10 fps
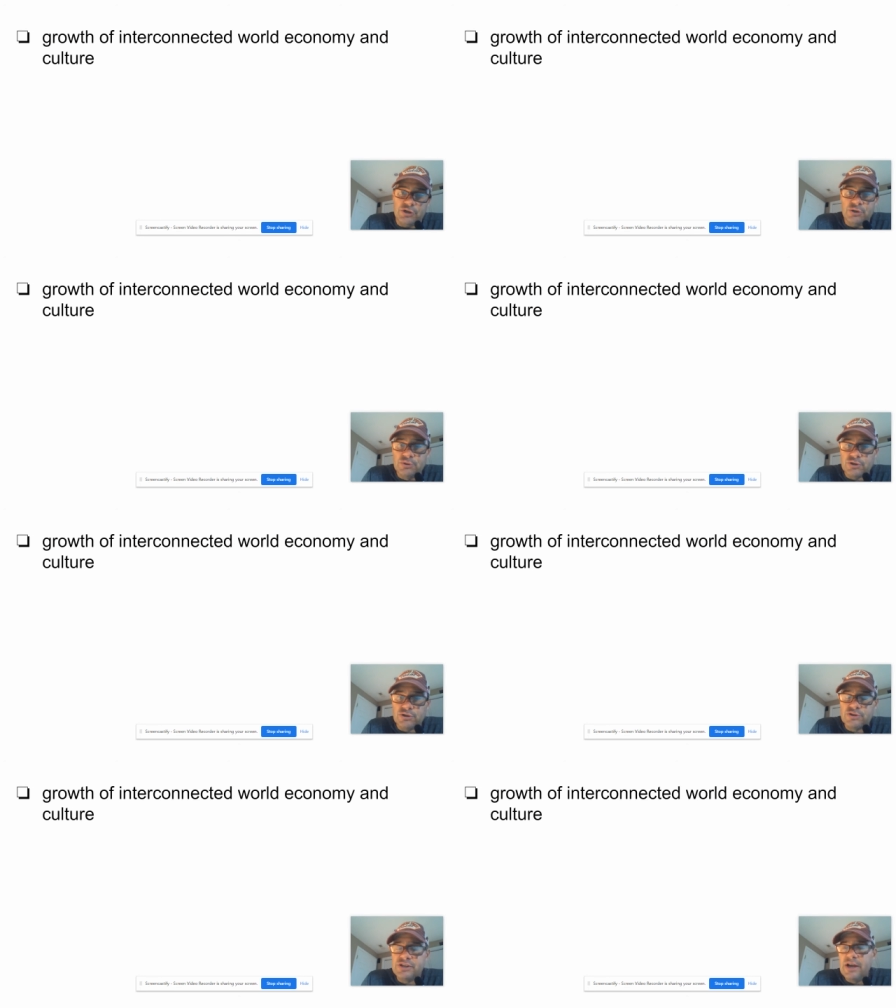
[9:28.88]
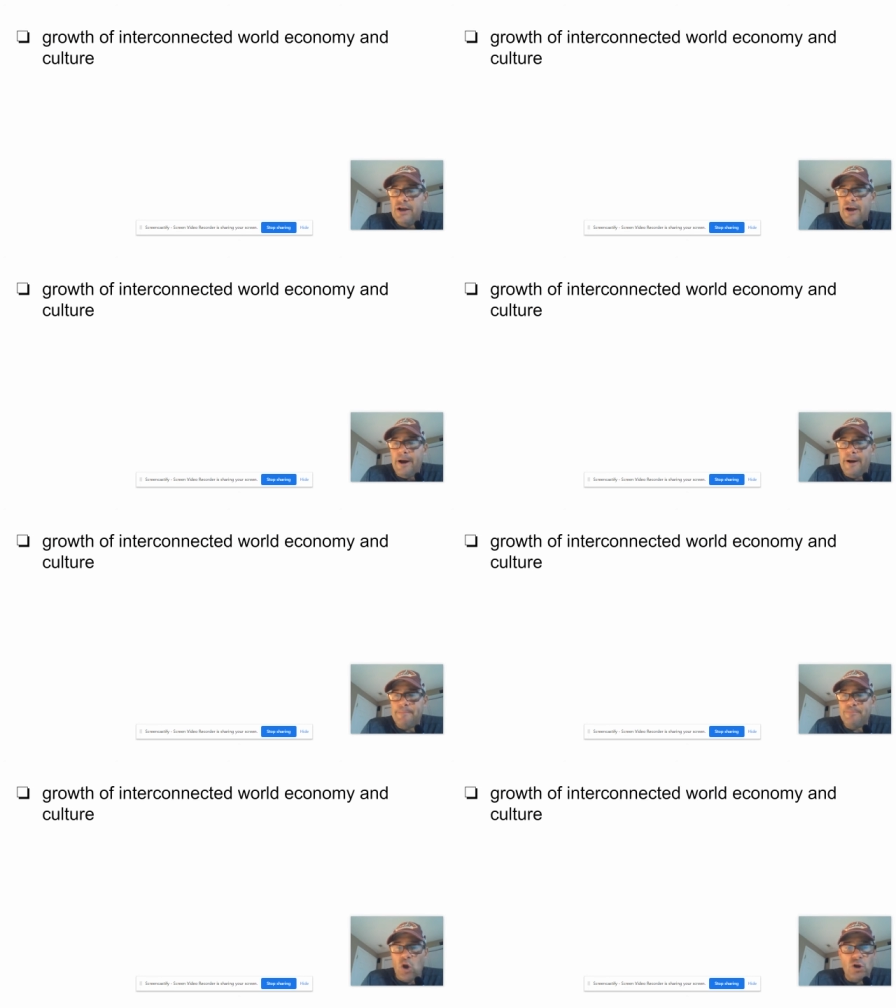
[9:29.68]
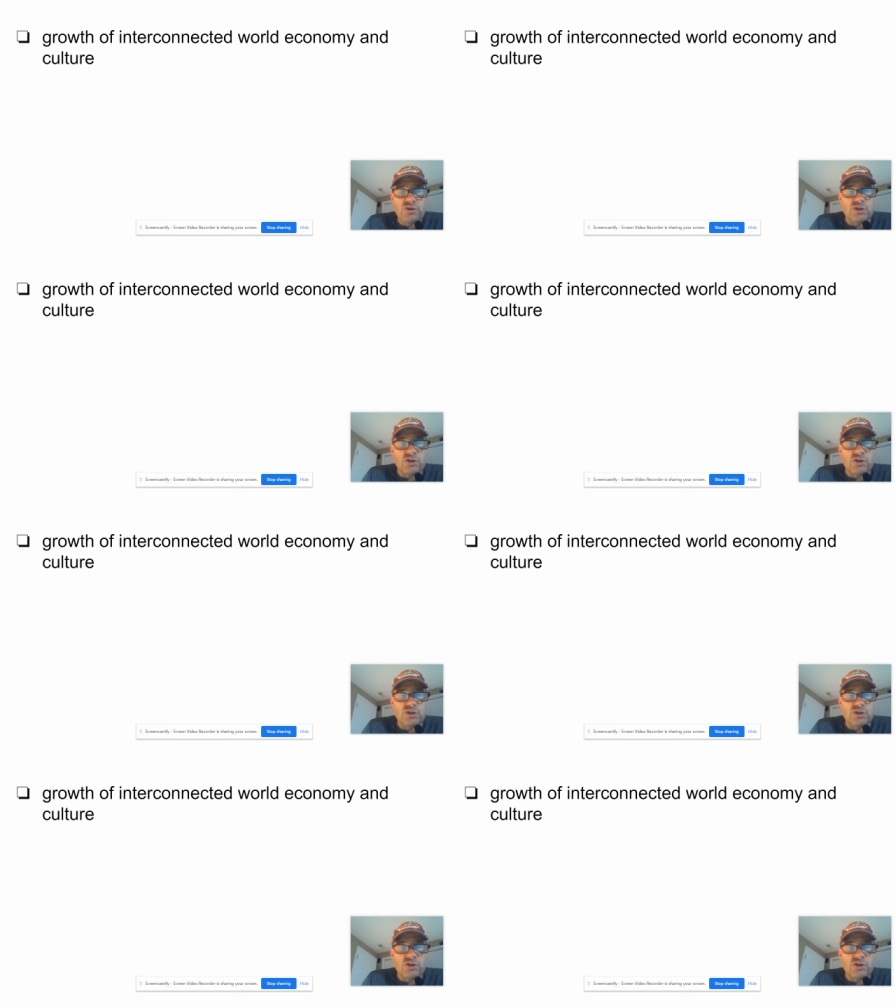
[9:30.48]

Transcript: users. Um, also,